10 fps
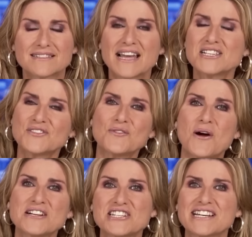Thanks for
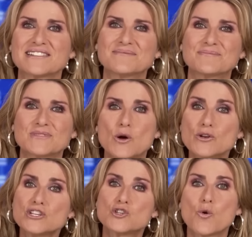watching.
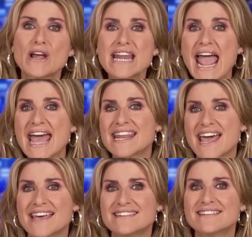Go to join N
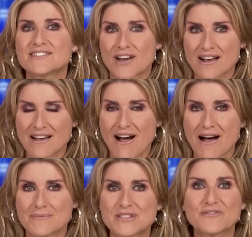N dot
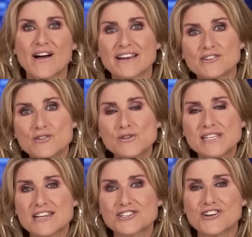com to find
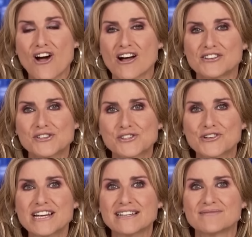NewsNation on your
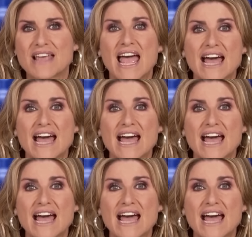screen.